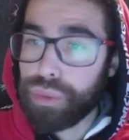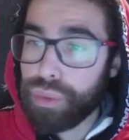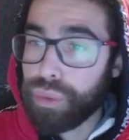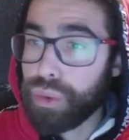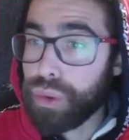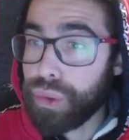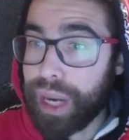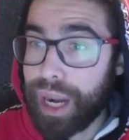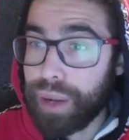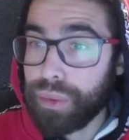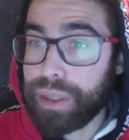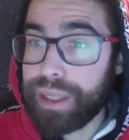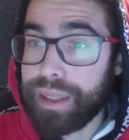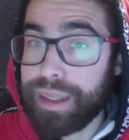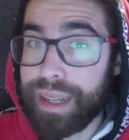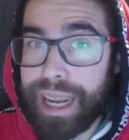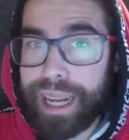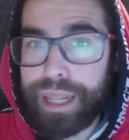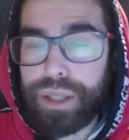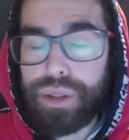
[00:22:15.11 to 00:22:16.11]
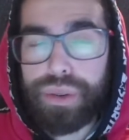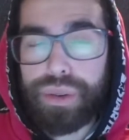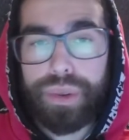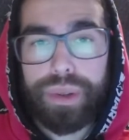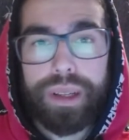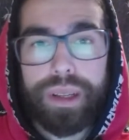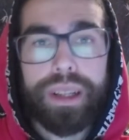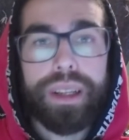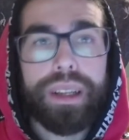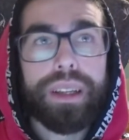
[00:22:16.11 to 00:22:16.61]
to work out in nature,
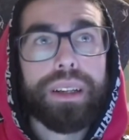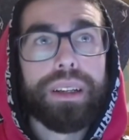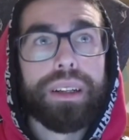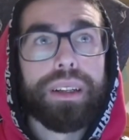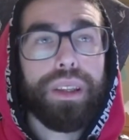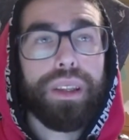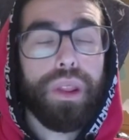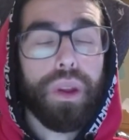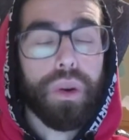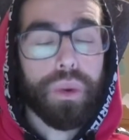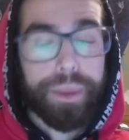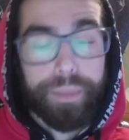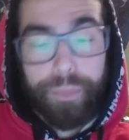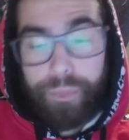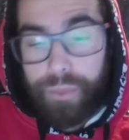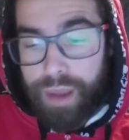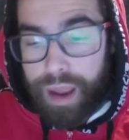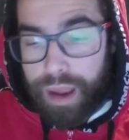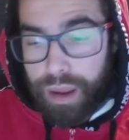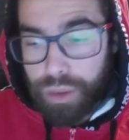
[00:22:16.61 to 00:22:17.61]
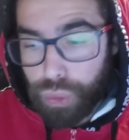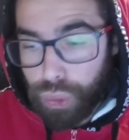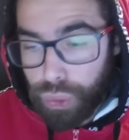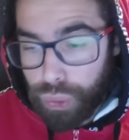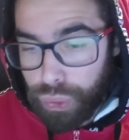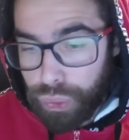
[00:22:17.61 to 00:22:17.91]
you know, to,